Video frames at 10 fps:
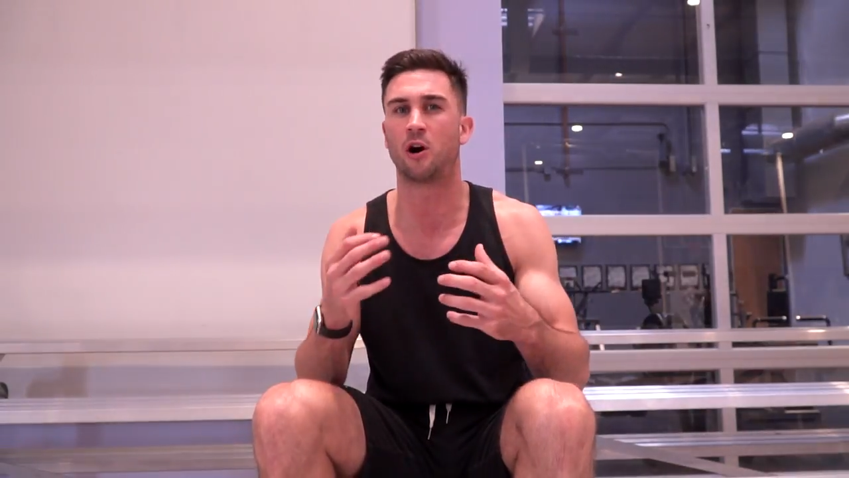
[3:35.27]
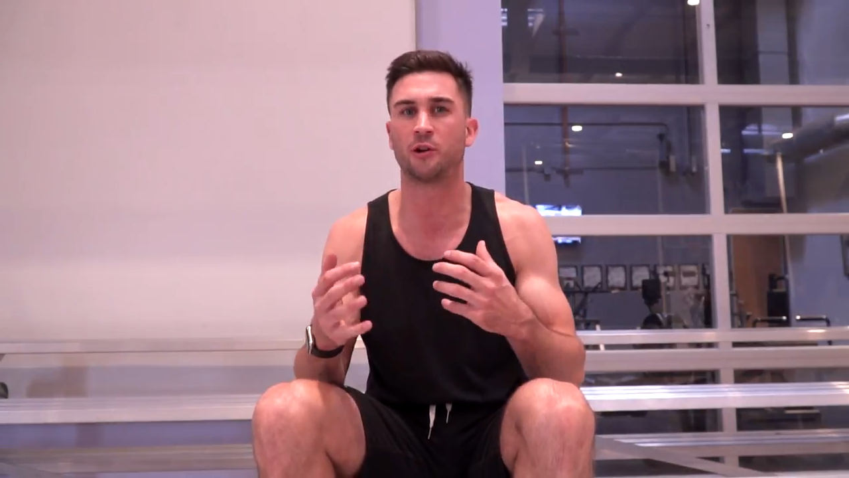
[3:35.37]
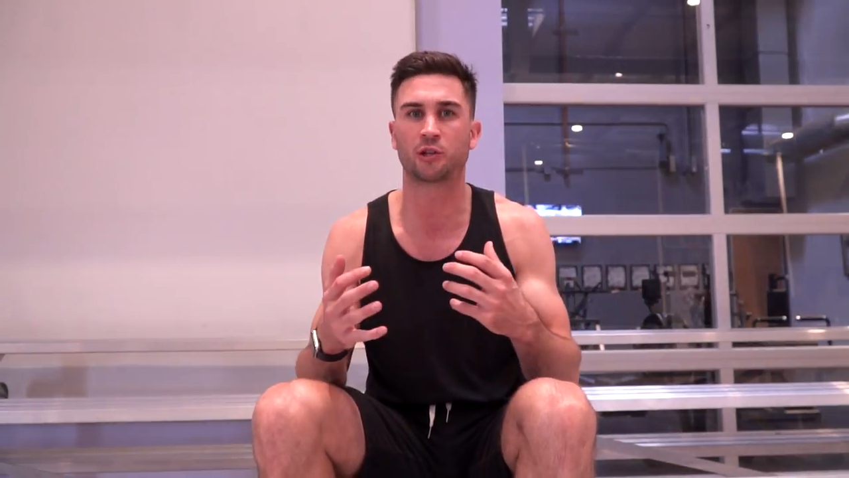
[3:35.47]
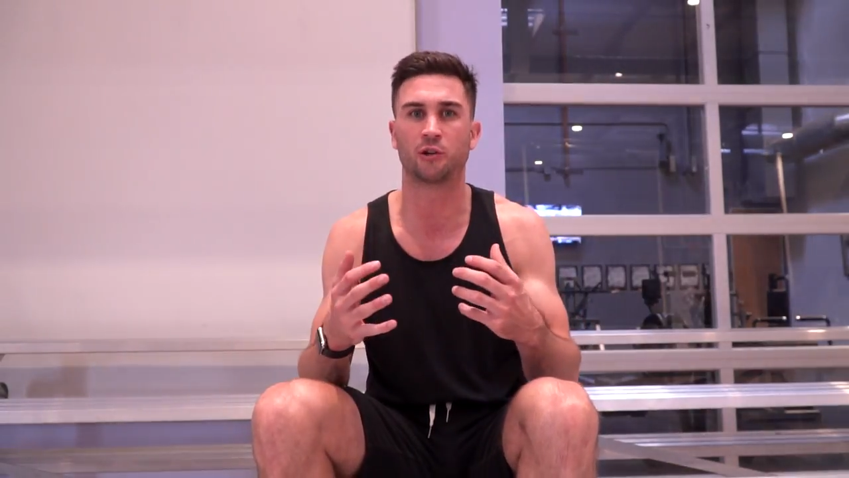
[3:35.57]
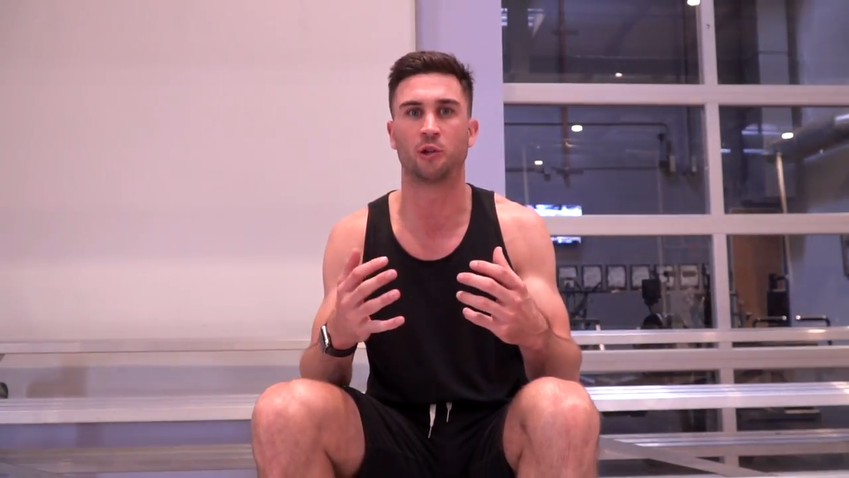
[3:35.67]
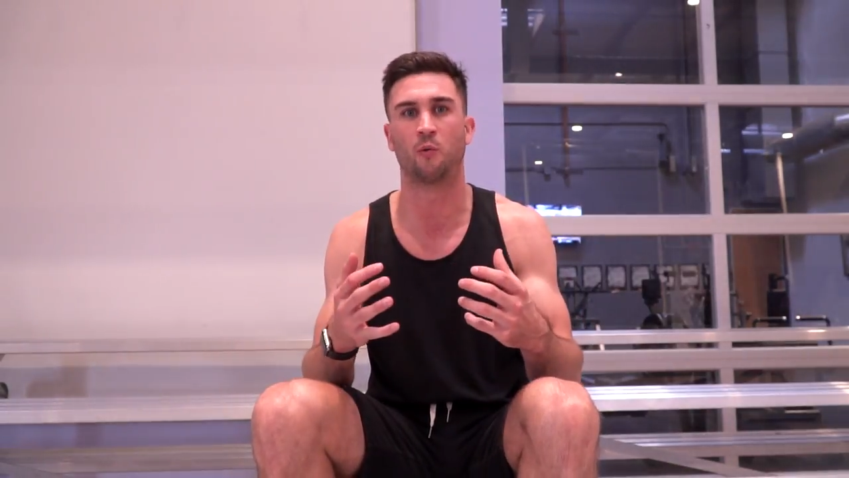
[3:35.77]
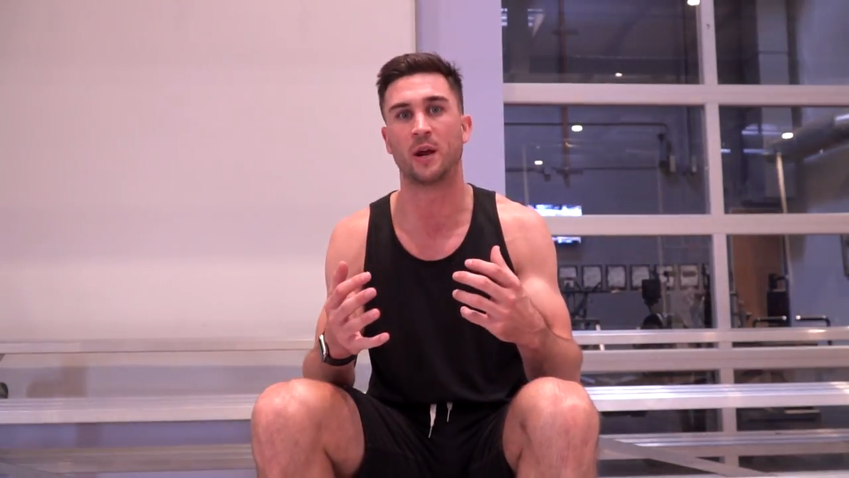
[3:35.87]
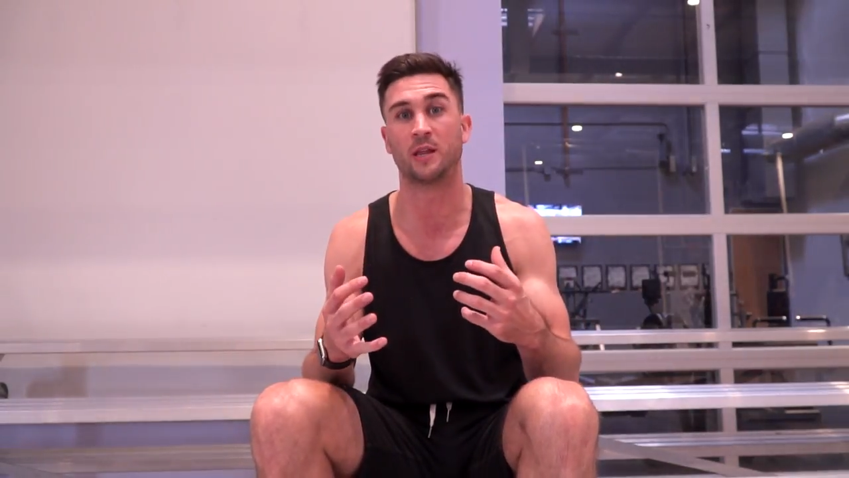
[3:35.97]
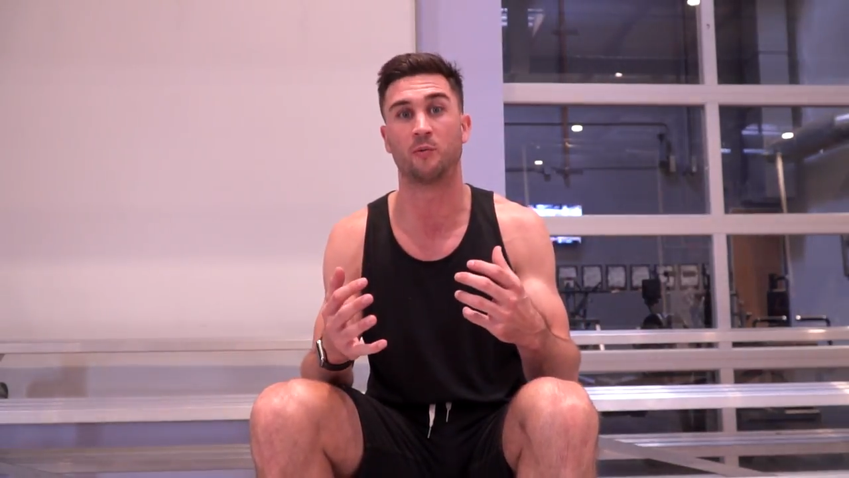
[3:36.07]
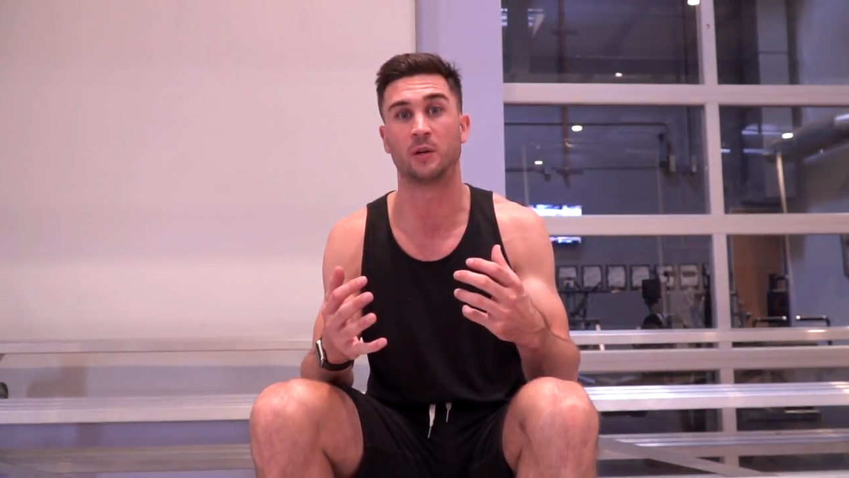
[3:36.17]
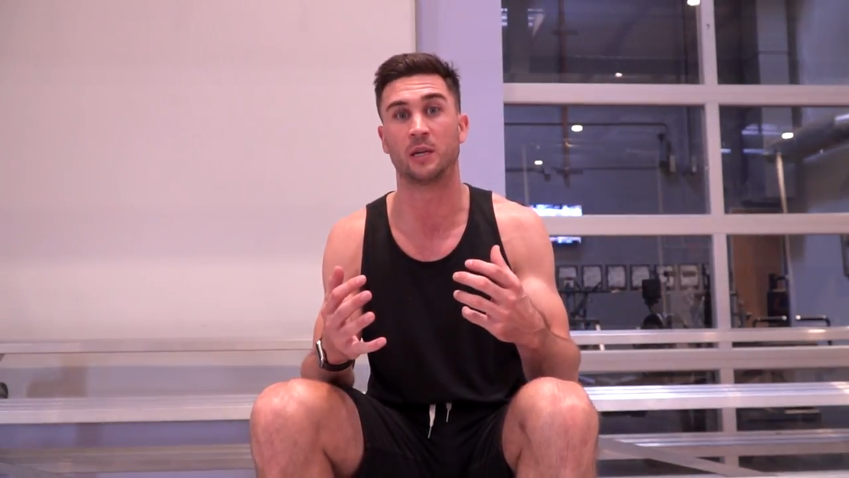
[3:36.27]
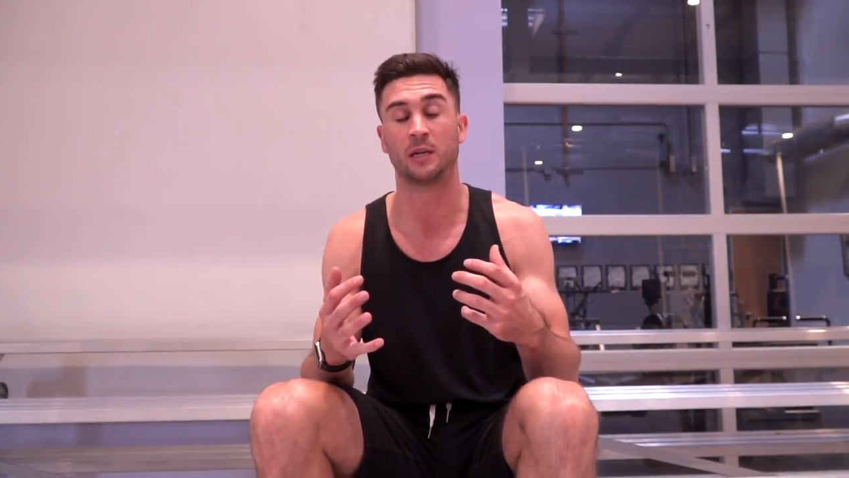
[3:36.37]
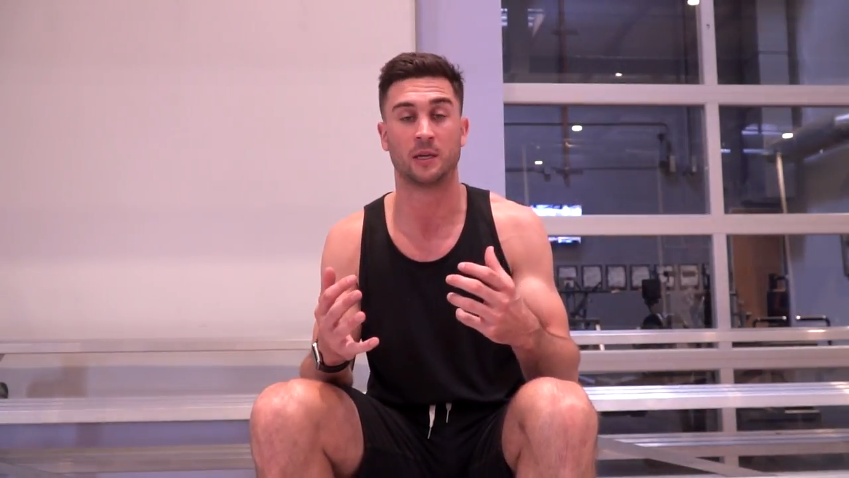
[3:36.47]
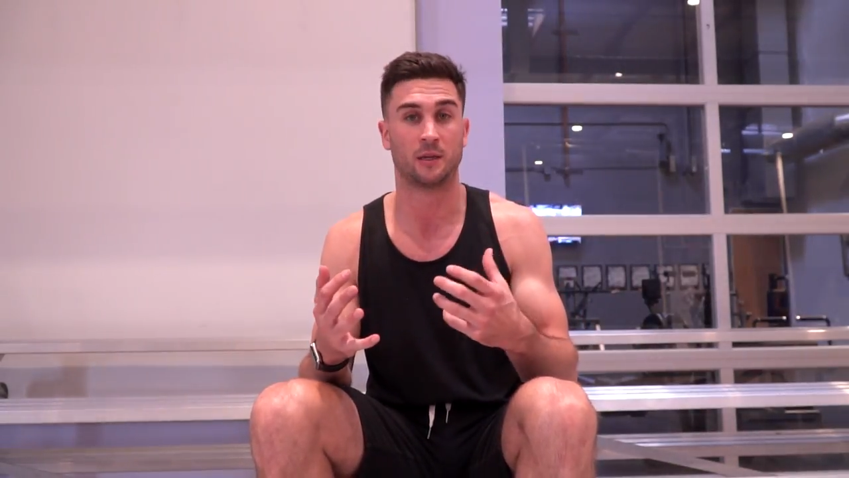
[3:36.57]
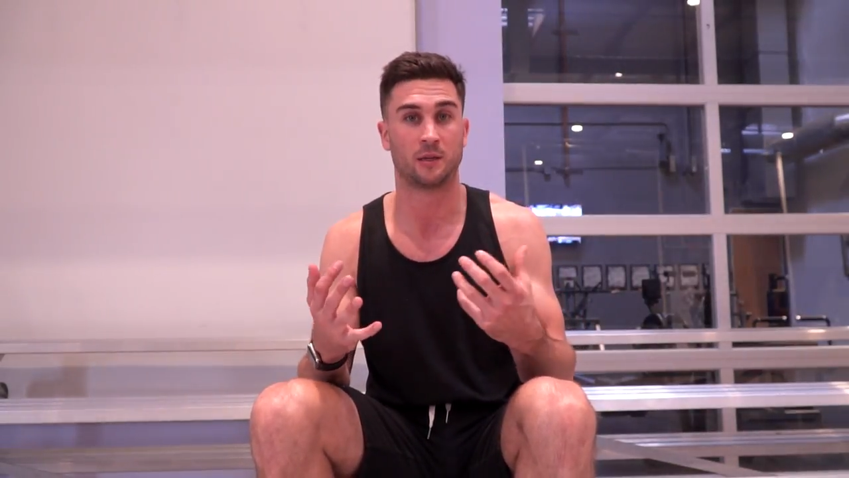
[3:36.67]
alter the way
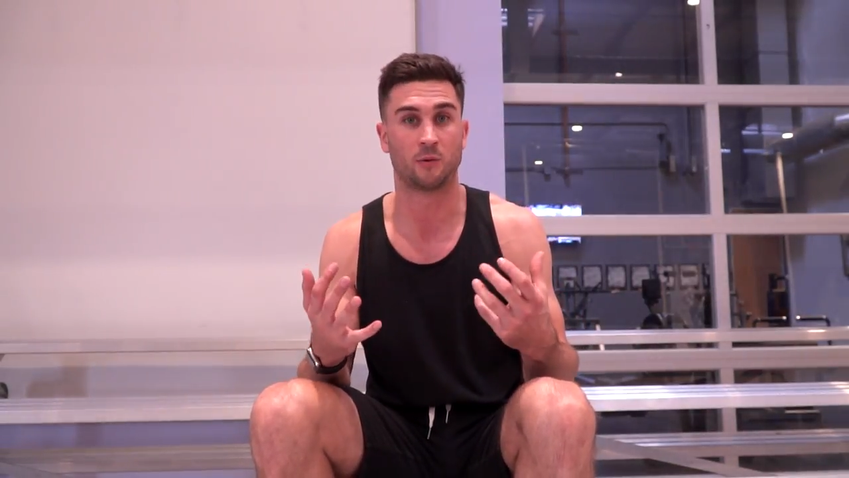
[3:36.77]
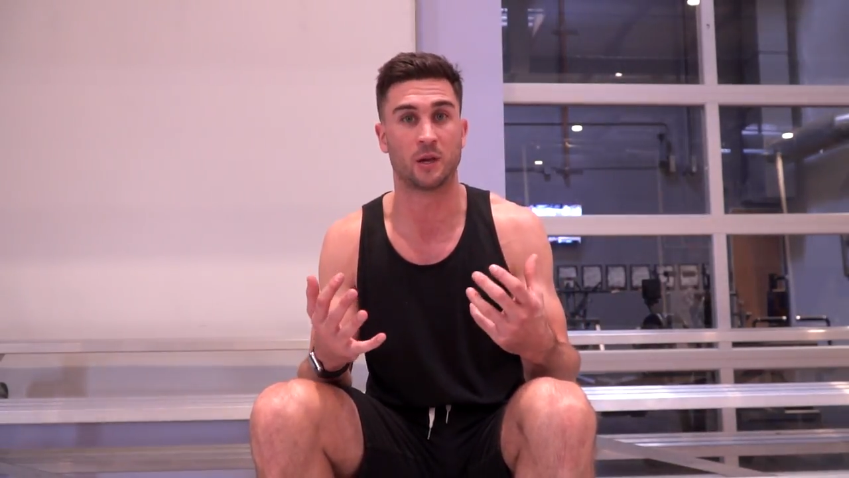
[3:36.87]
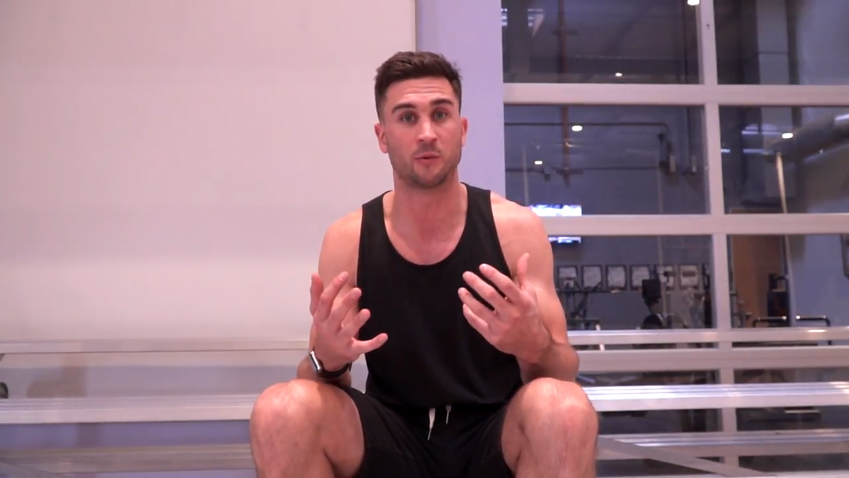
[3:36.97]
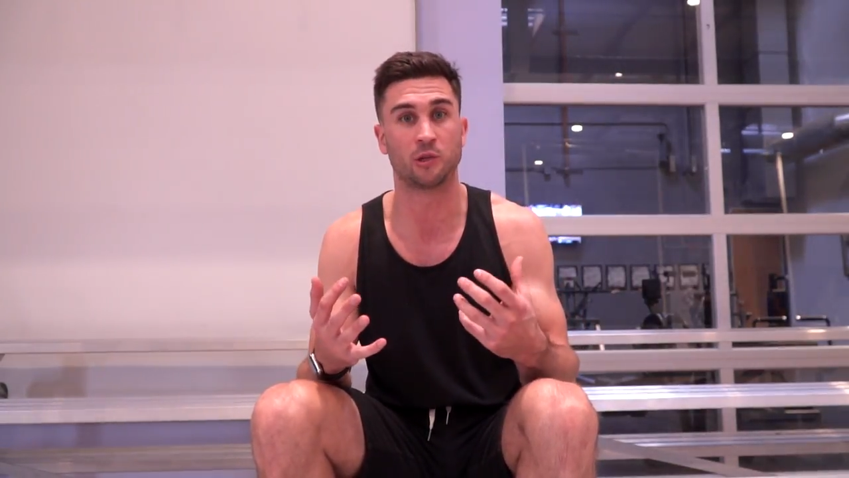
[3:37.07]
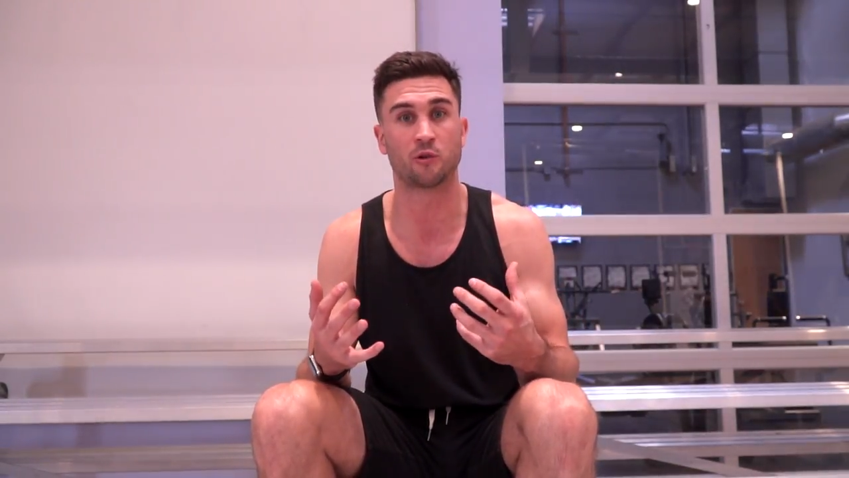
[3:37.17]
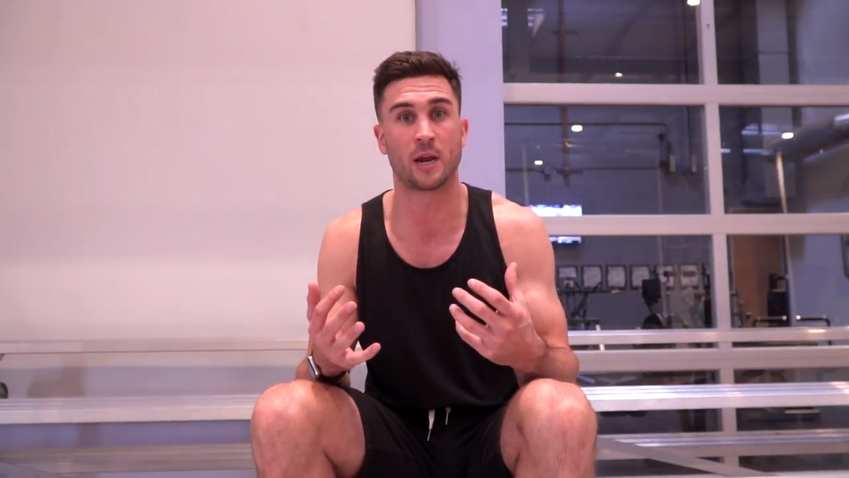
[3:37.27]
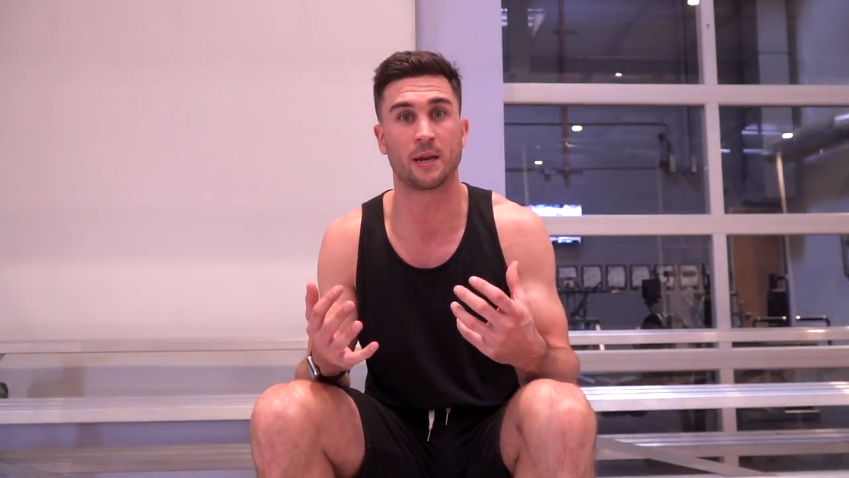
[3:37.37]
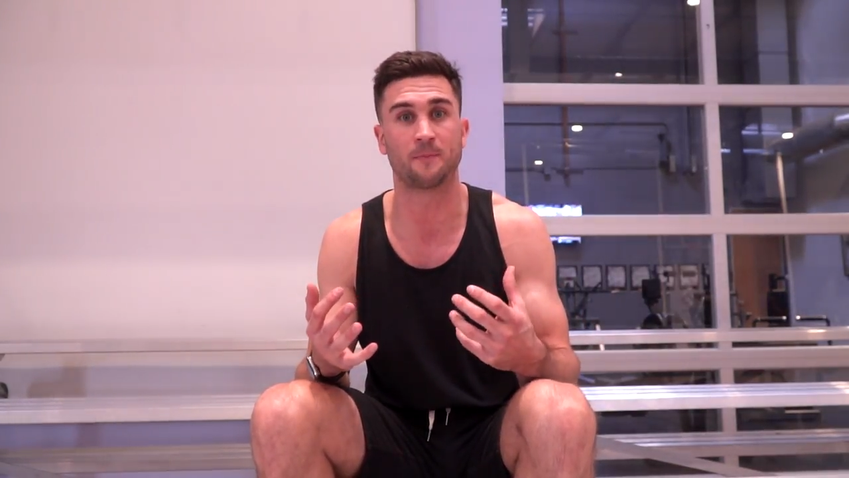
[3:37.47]
that we train.